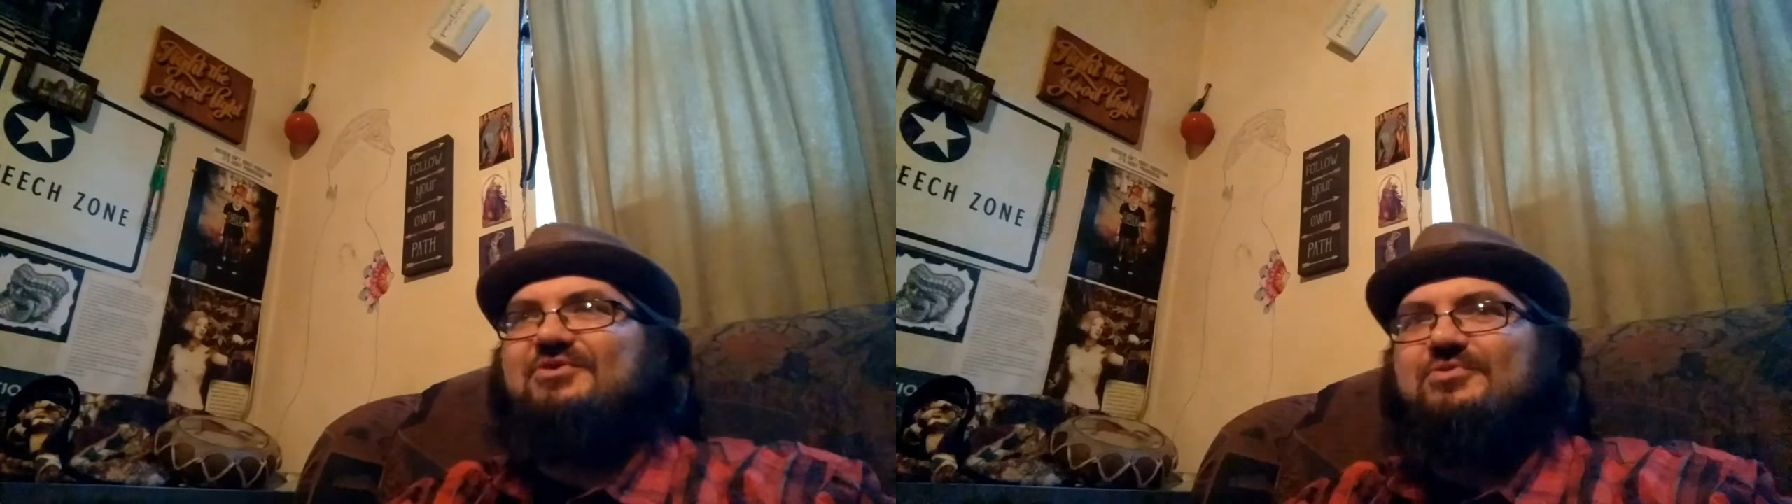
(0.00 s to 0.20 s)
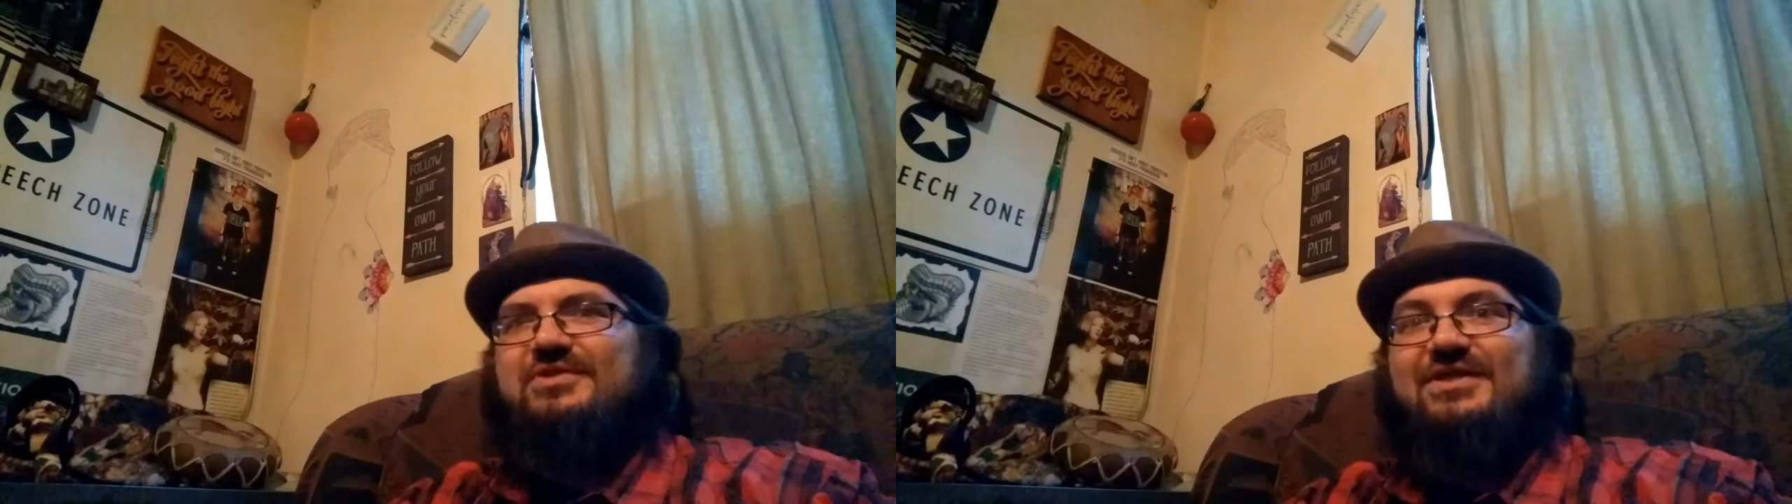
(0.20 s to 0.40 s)

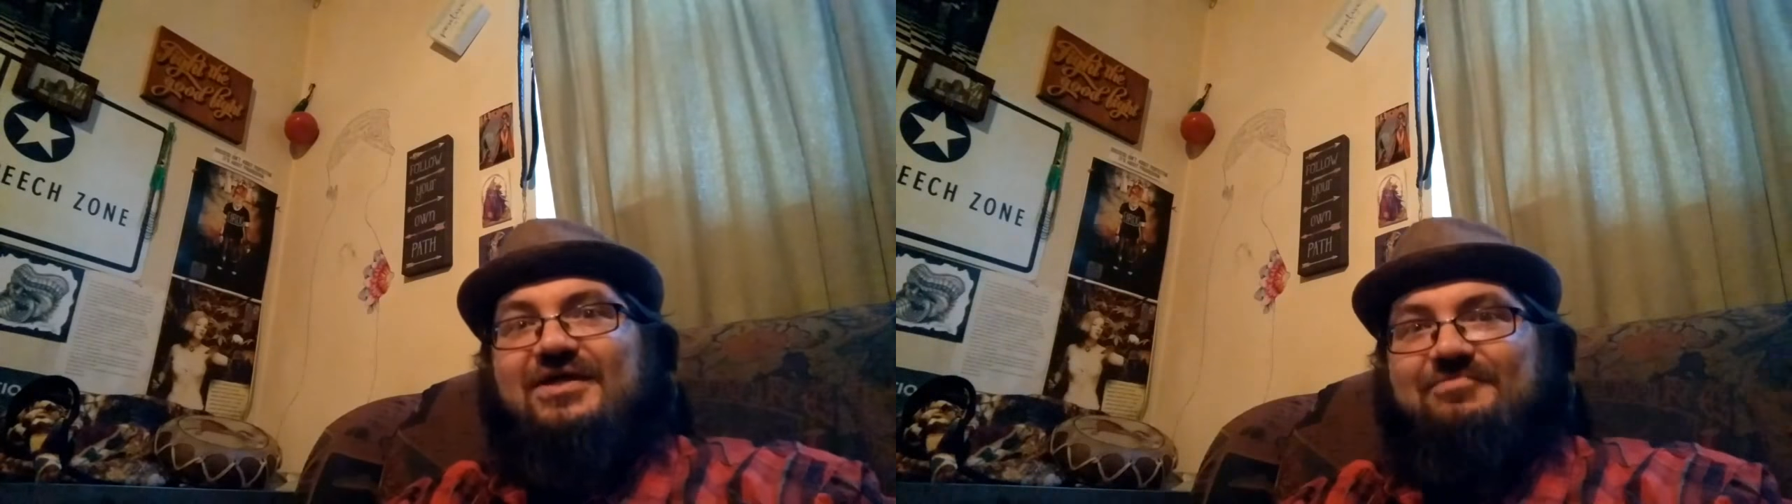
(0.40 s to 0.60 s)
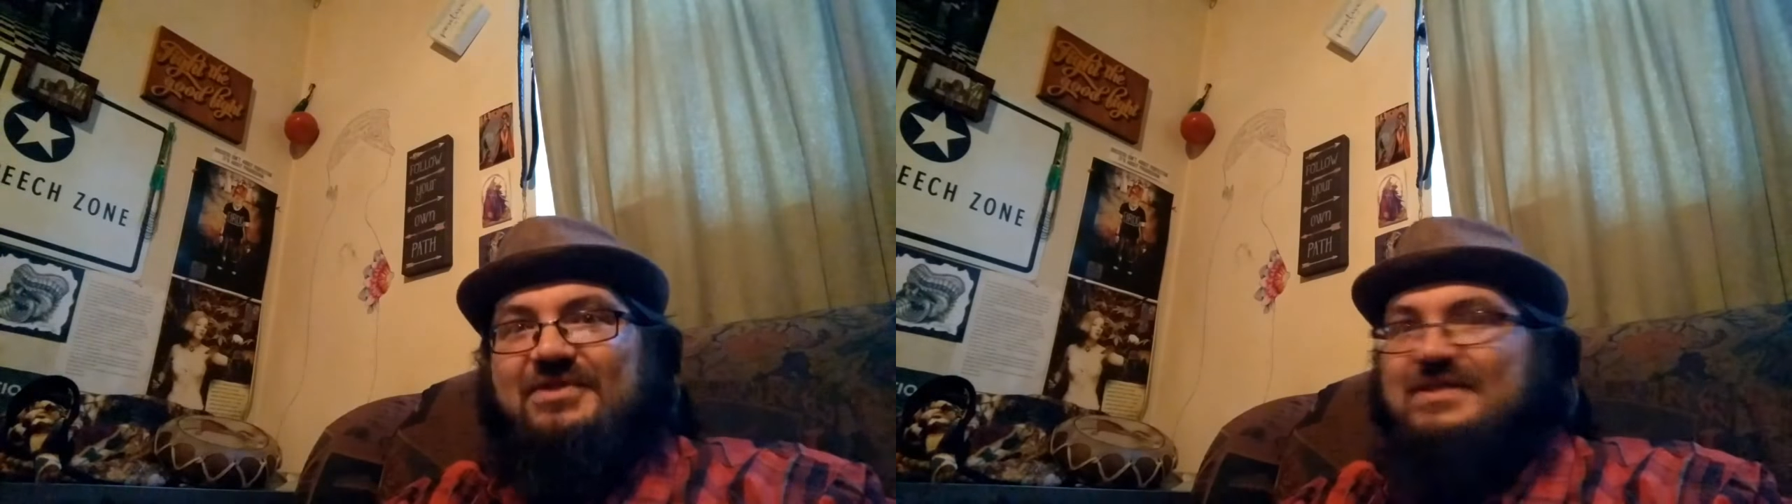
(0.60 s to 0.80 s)
kooky
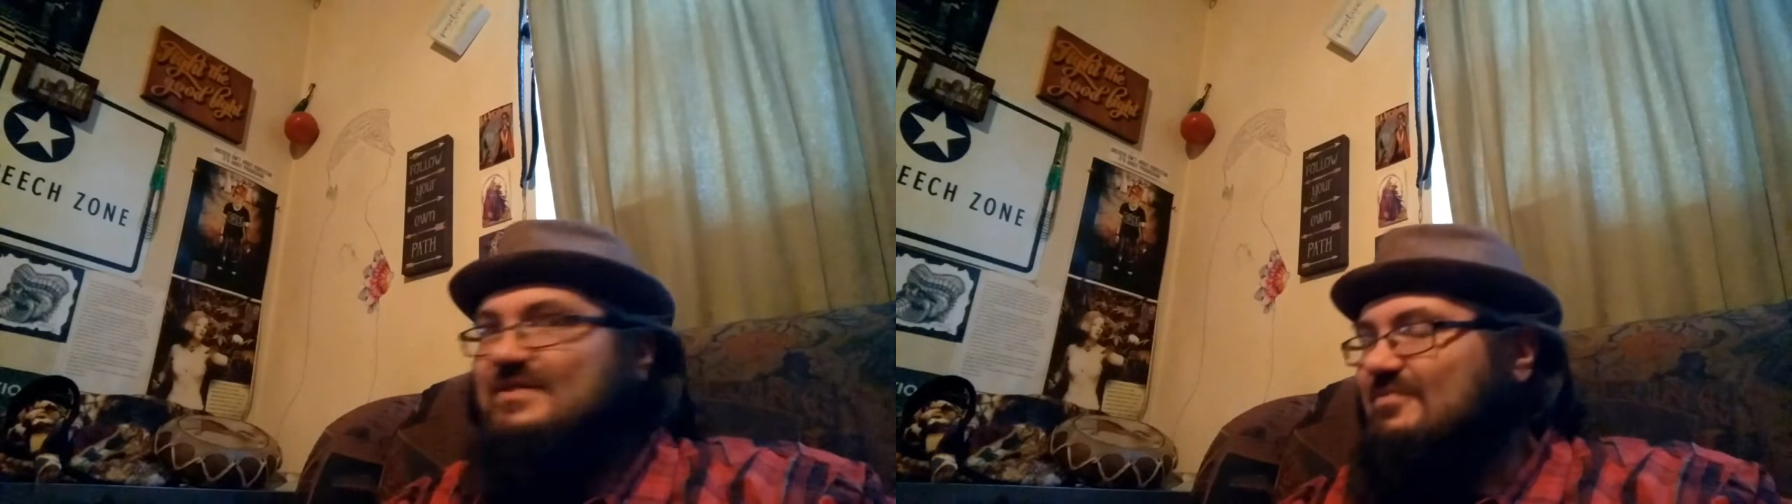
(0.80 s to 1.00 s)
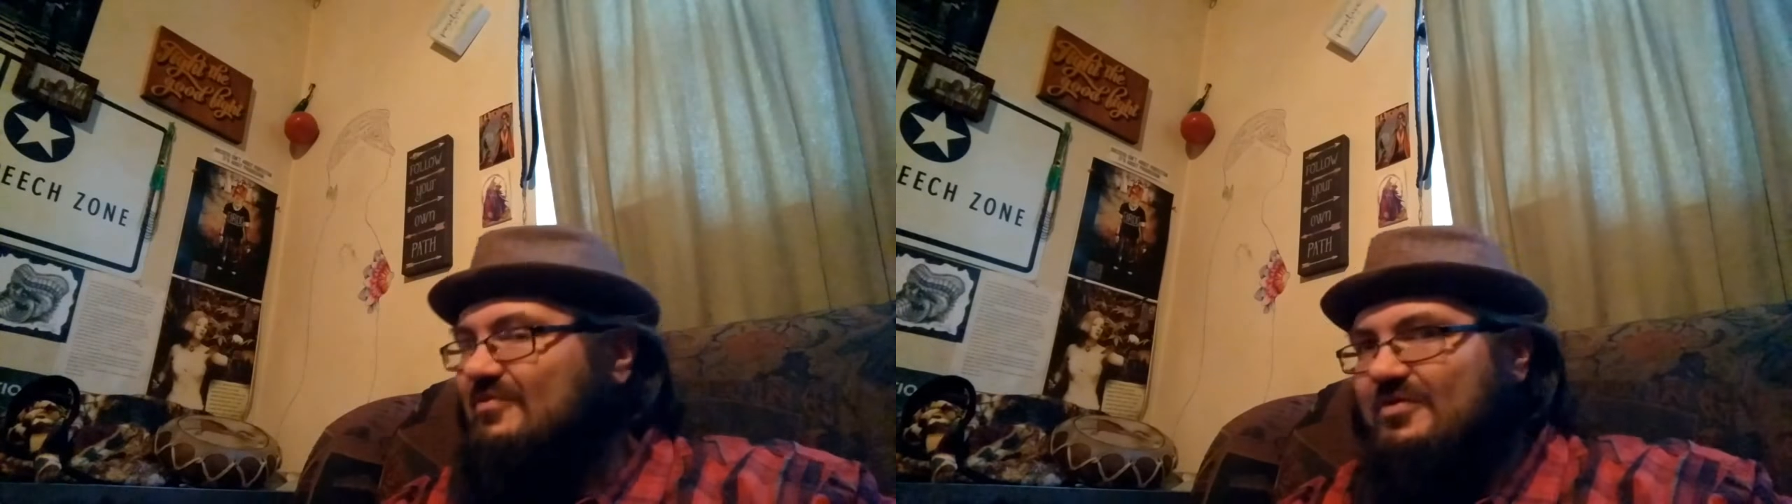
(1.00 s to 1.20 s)

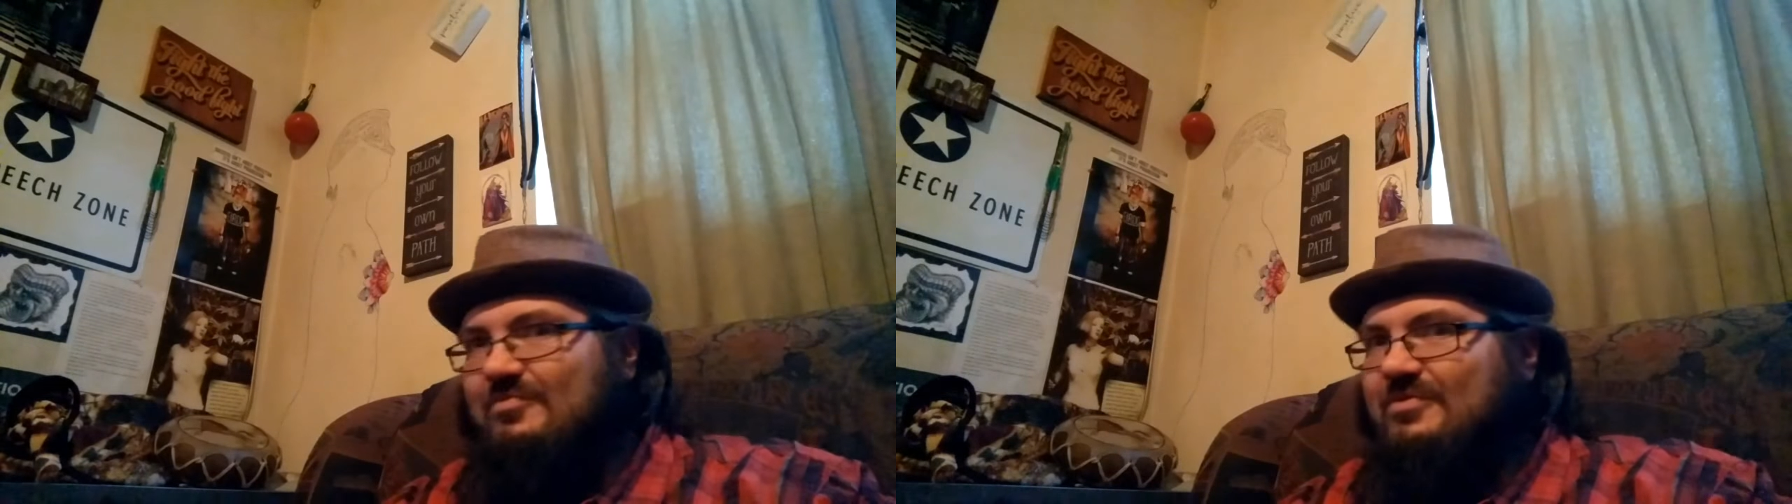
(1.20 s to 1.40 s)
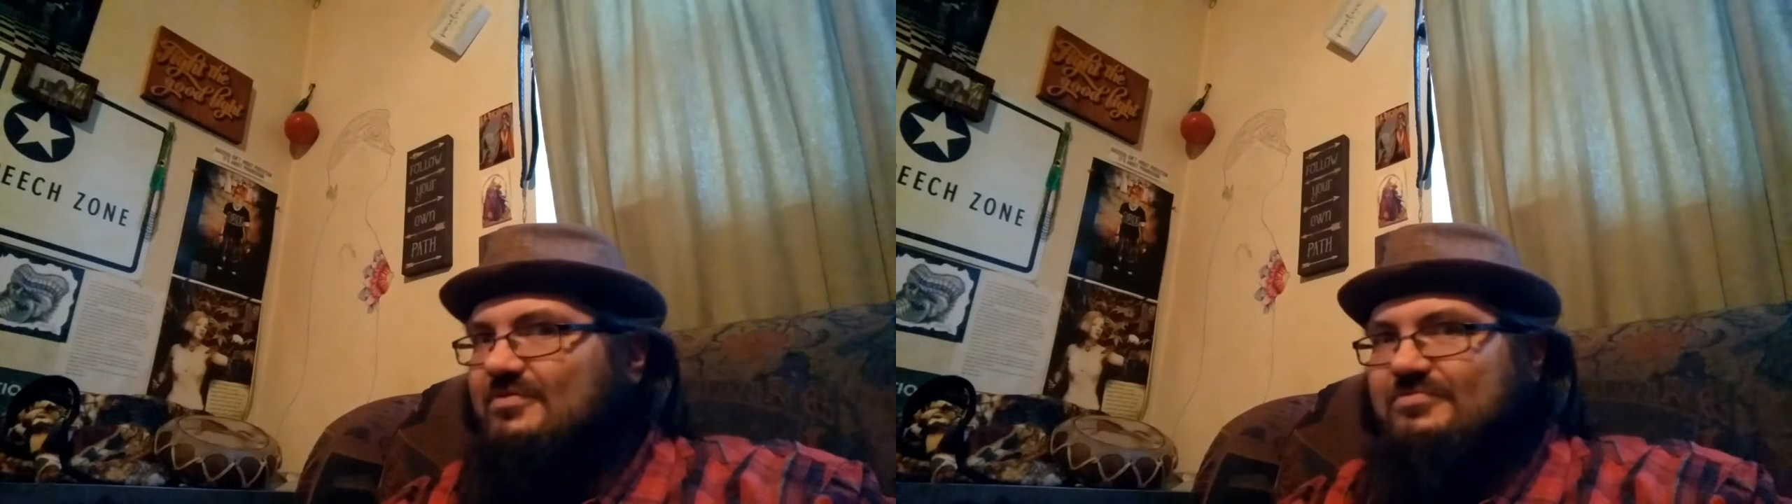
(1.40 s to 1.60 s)
hippies really
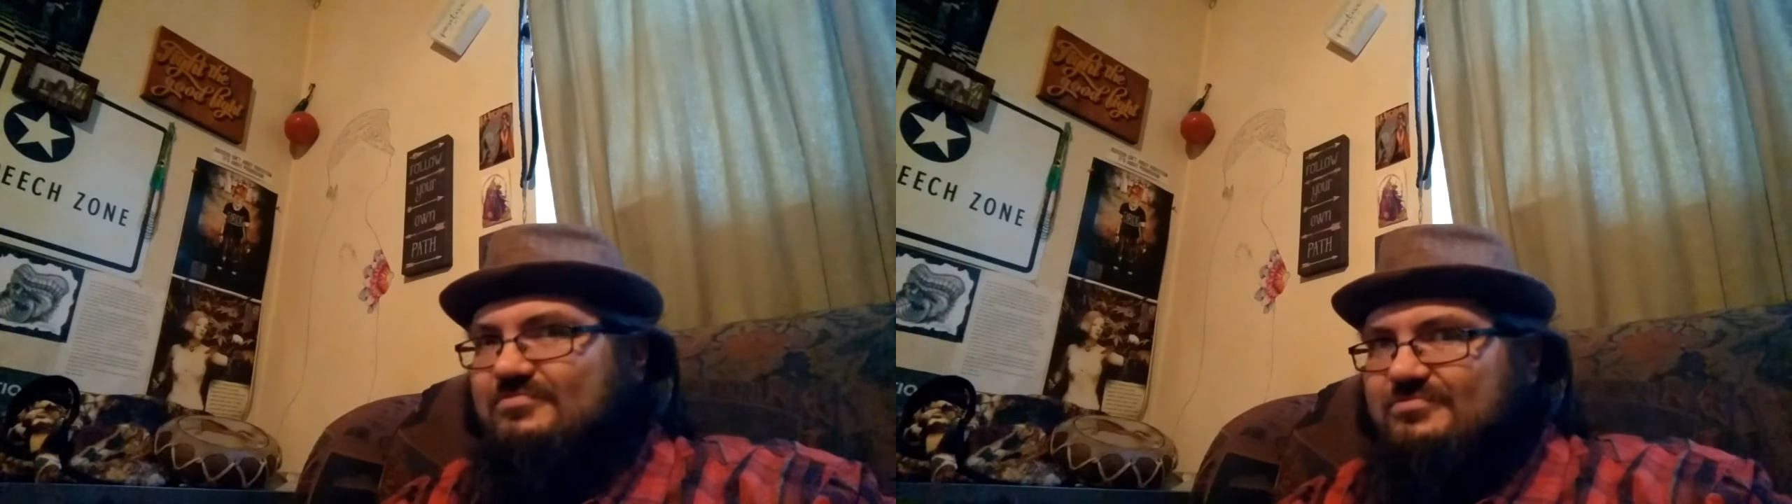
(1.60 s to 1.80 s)
were